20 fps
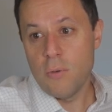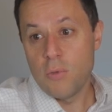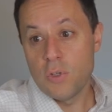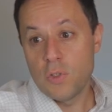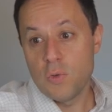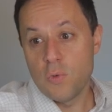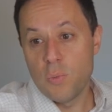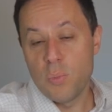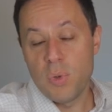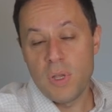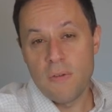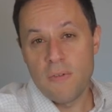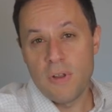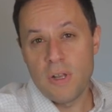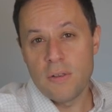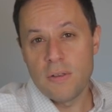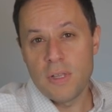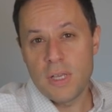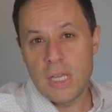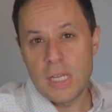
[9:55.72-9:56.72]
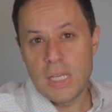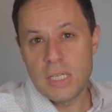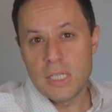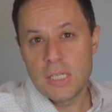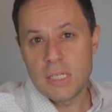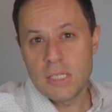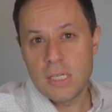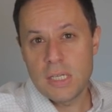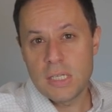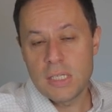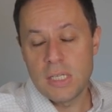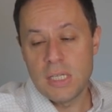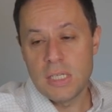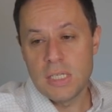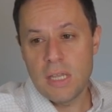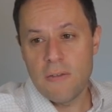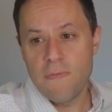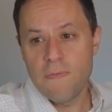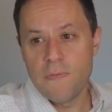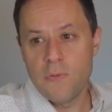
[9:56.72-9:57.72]
which would be around age
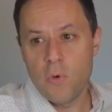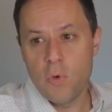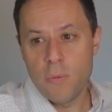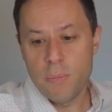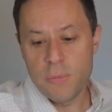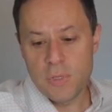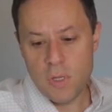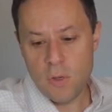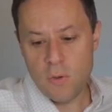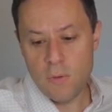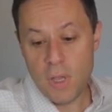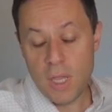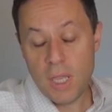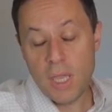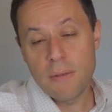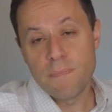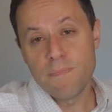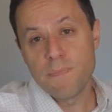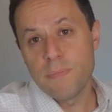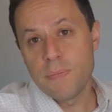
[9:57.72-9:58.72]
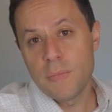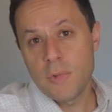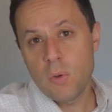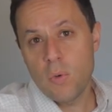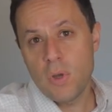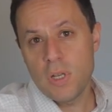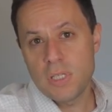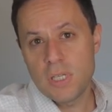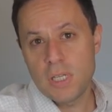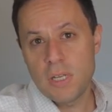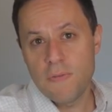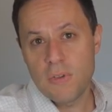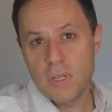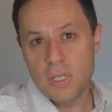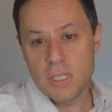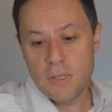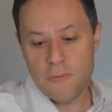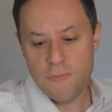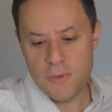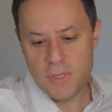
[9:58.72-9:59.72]
67 for them. So again, quite a
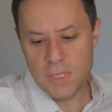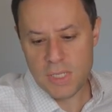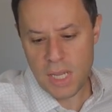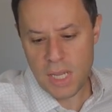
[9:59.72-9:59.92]
significant difference,